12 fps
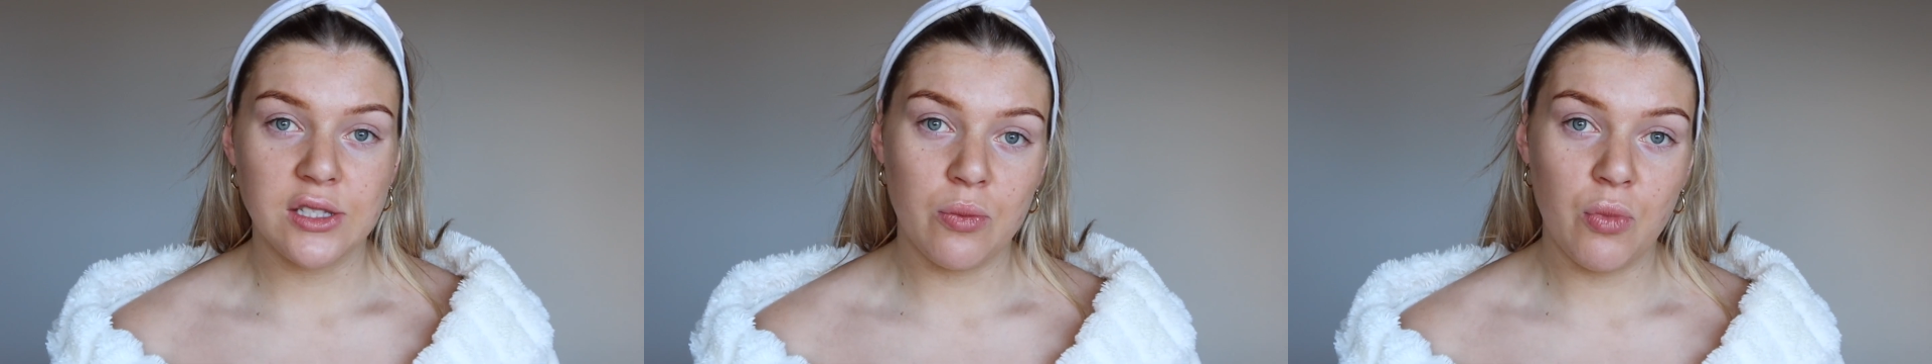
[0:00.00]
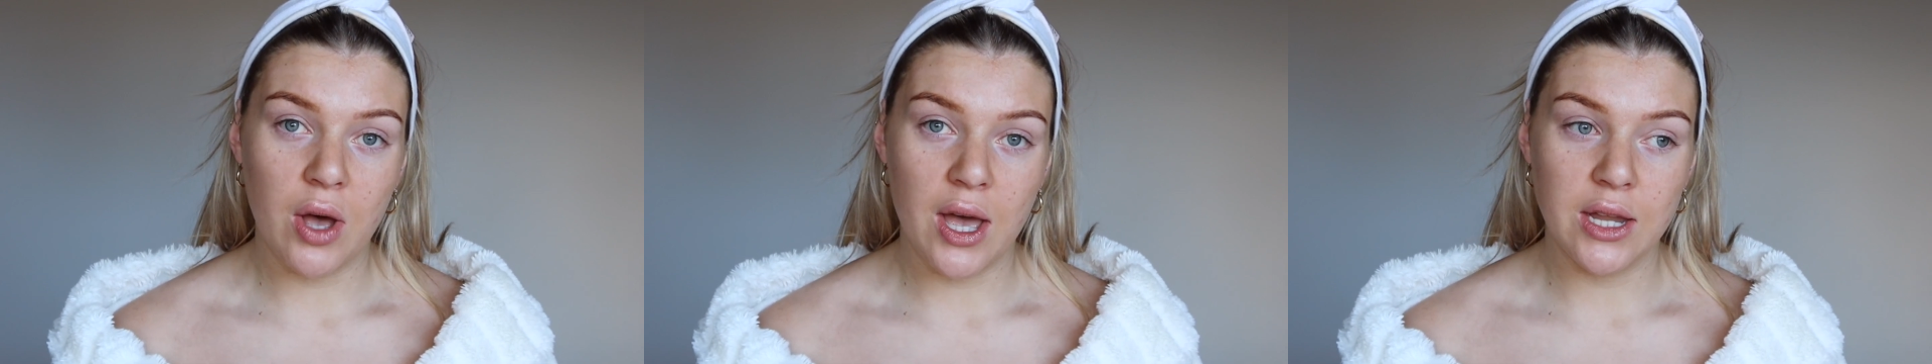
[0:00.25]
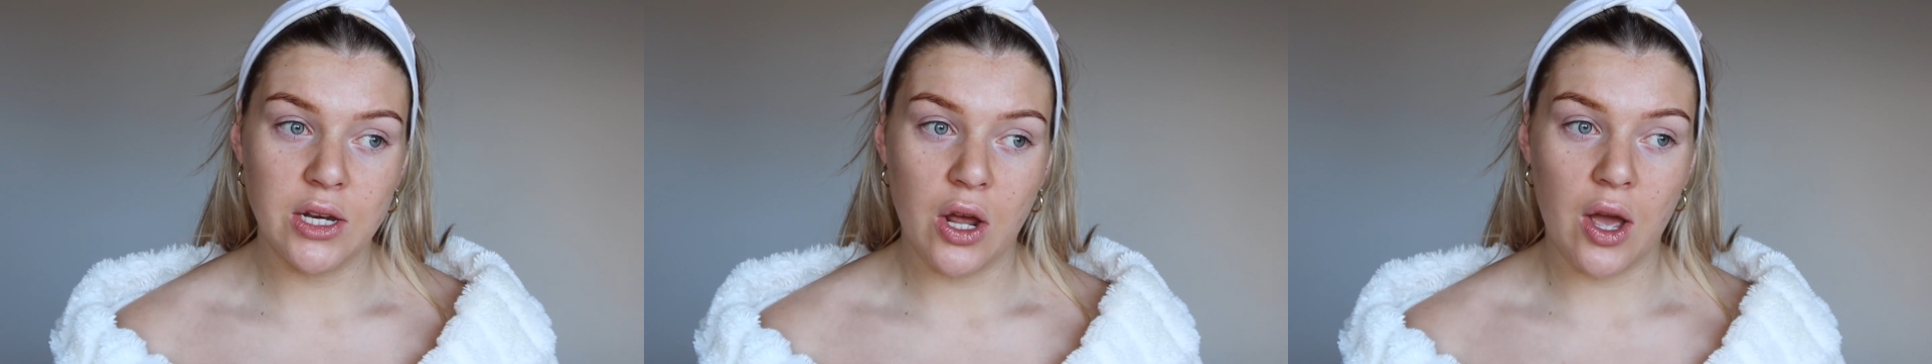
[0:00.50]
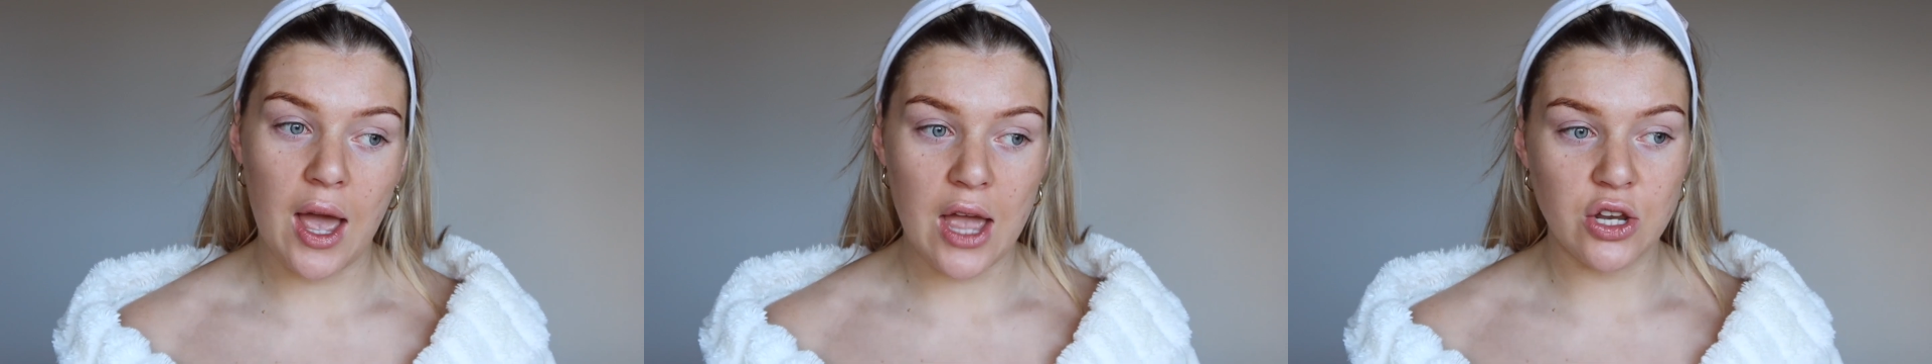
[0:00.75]
someone
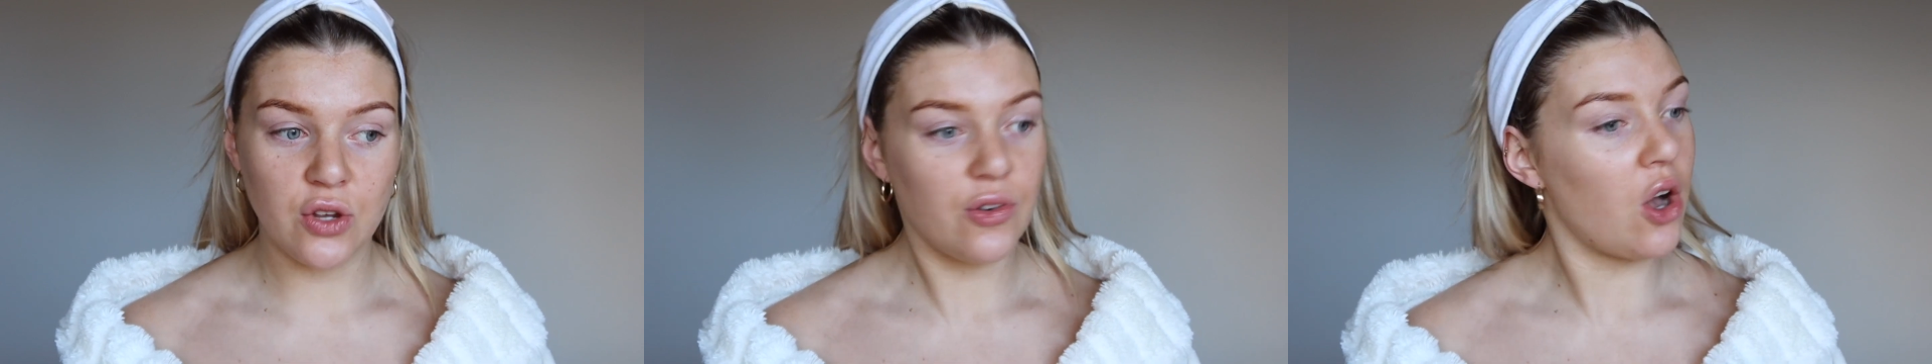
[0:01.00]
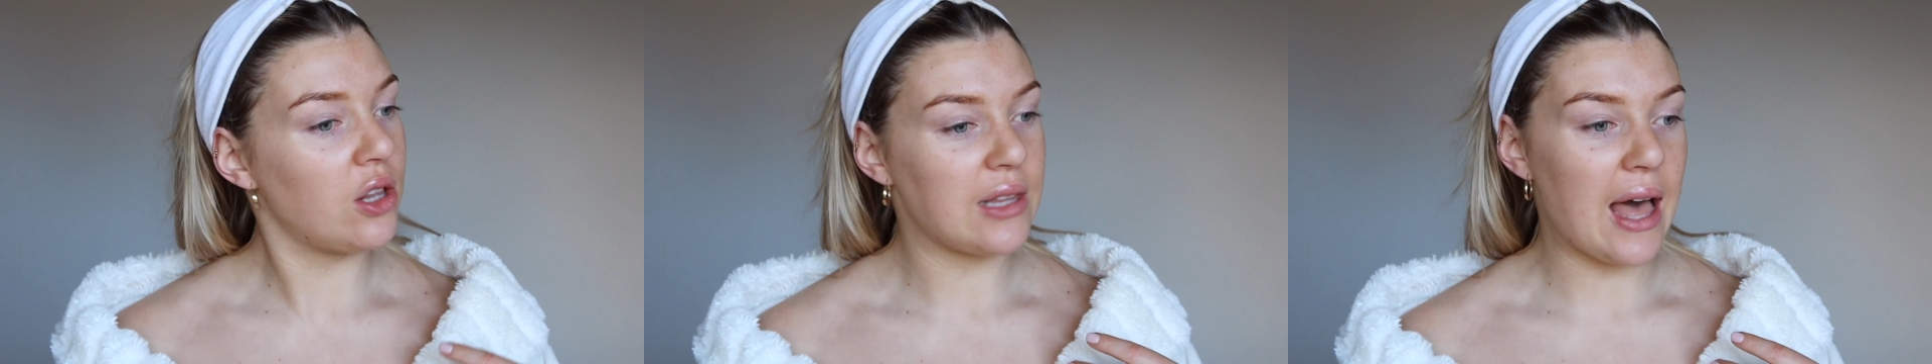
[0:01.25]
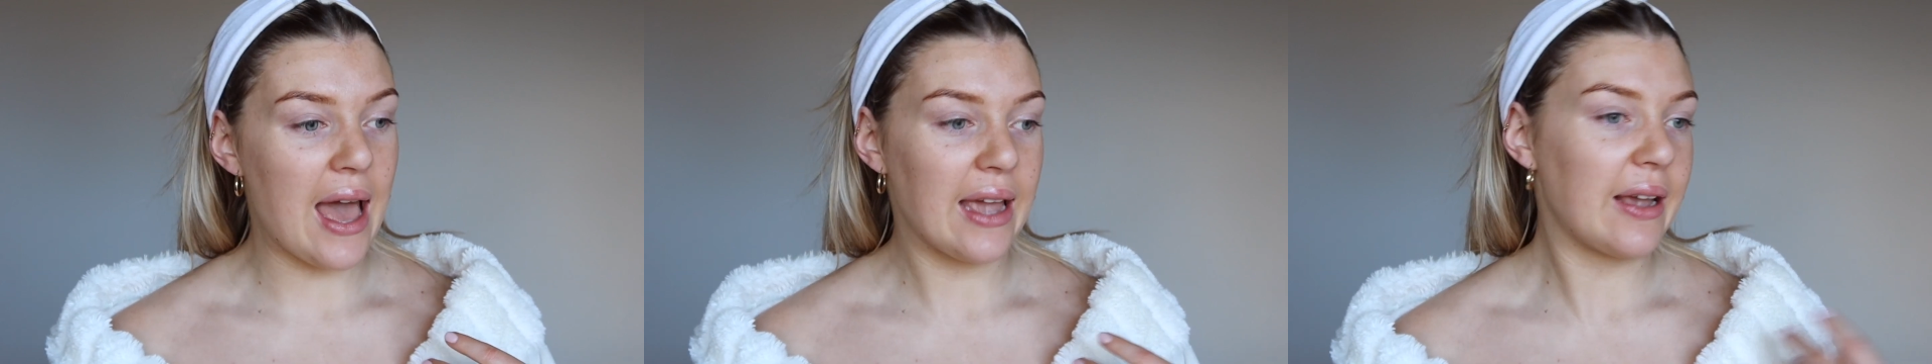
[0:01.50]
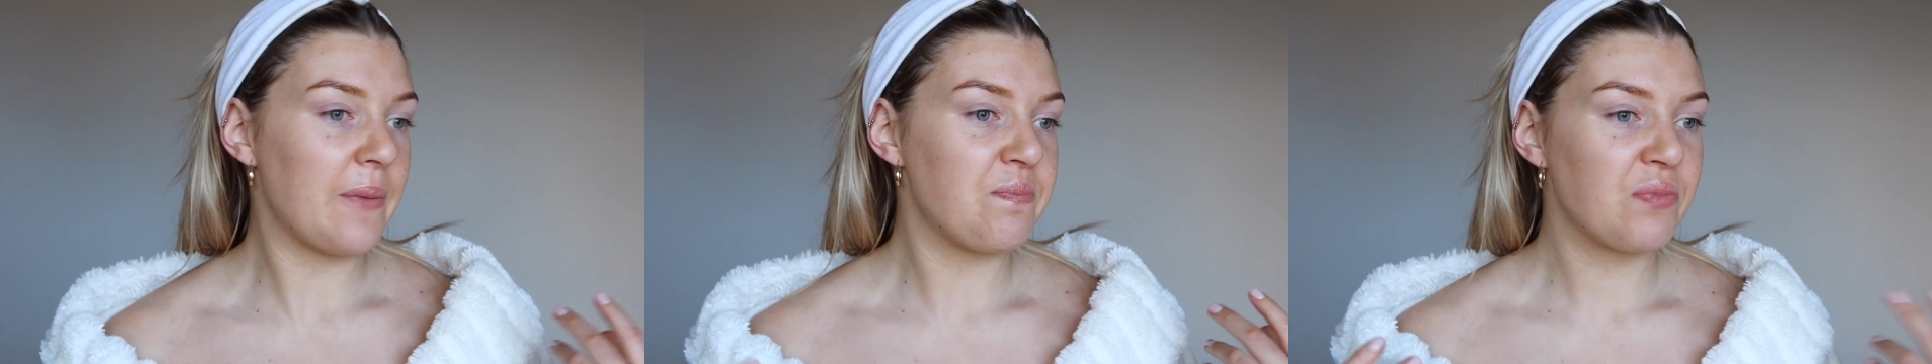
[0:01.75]
and you've got like